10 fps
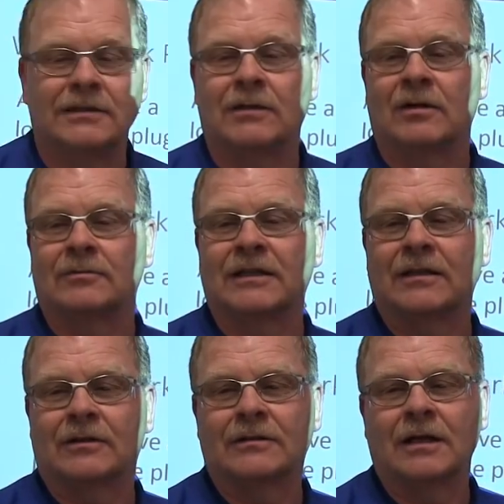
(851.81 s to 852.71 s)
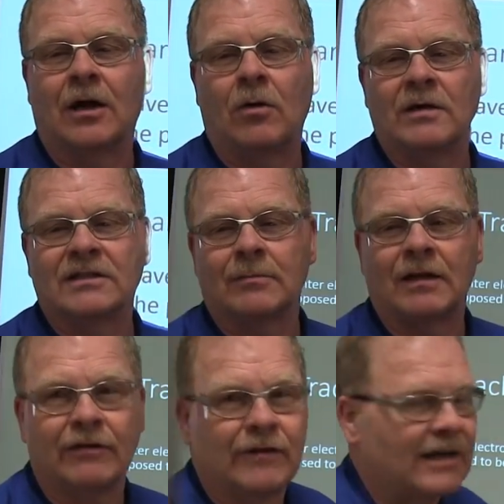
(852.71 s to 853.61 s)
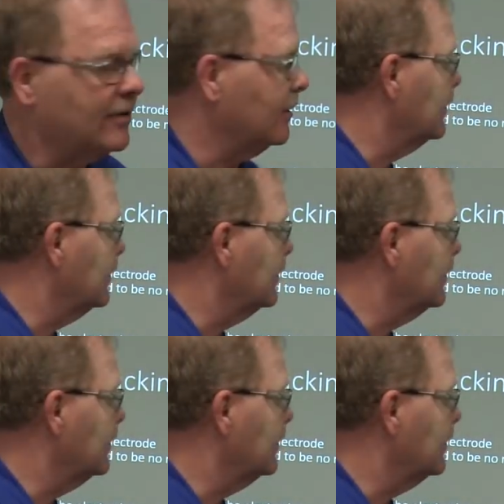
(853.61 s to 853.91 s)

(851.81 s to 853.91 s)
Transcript: You know what I'm saying? There's always somebody faster.